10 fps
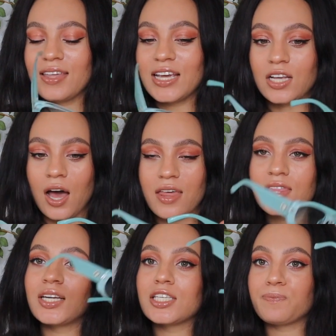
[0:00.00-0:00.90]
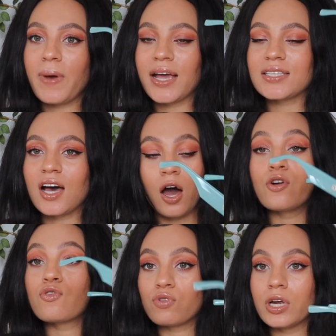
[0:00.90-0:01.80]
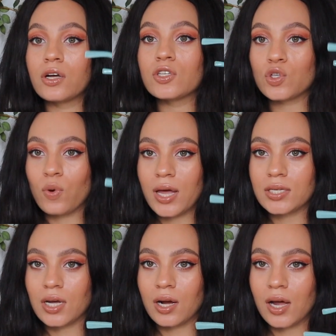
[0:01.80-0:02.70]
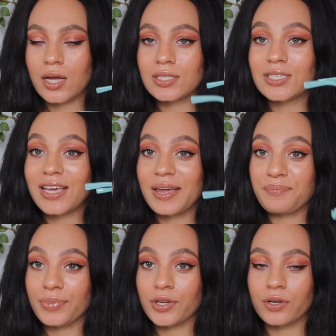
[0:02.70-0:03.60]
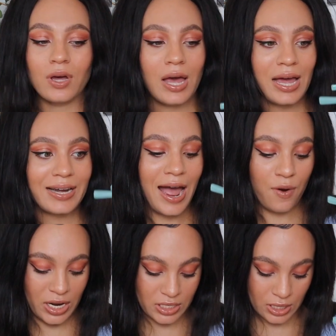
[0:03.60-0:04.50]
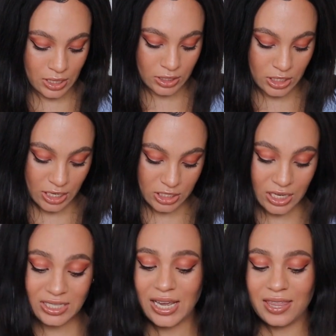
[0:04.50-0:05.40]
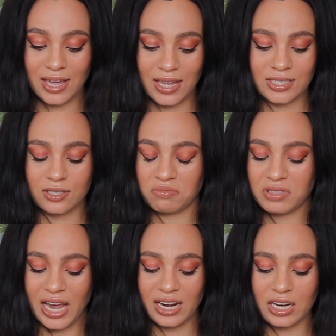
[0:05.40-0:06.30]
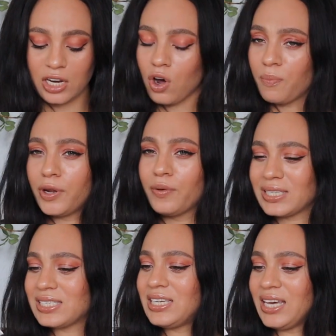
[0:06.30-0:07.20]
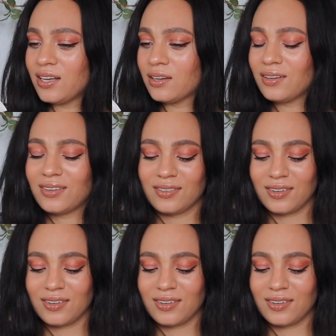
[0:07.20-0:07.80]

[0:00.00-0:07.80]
These are the Specs Unreal Square sunglasses in blue. Now, it does say that it's technically not blue, it's teal.